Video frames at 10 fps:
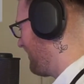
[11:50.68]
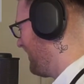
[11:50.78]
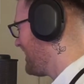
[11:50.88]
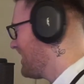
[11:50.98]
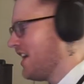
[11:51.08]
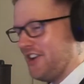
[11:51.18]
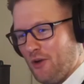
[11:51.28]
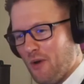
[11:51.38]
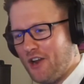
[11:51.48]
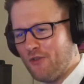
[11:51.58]
that. No
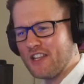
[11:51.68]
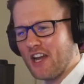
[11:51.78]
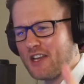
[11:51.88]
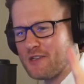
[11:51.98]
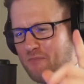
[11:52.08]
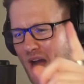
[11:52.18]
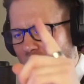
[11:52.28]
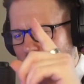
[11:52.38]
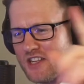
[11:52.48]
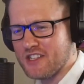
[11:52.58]
wonder he done his
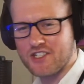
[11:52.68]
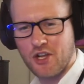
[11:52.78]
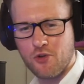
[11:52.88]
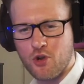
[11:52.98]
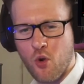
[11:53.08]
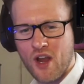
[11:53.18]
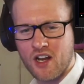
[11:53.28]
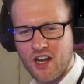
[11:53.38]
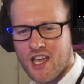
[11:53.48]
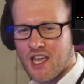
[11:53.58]
mountain so
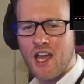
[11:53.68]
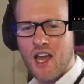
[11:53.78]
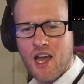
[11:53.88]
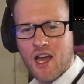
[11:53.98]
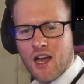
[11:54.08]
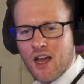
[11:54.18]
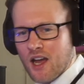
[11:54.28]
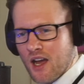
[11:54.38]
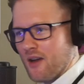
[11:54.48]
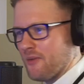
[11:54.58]
quickly.
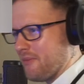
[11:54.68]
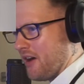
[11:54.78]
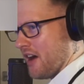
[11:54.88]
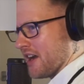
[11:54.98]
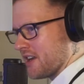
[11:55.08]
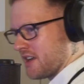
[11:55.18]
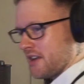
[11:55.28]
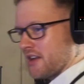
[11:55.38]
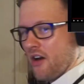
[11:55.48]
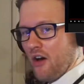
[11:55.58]
My
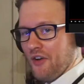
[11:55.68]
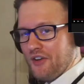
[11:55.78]
God.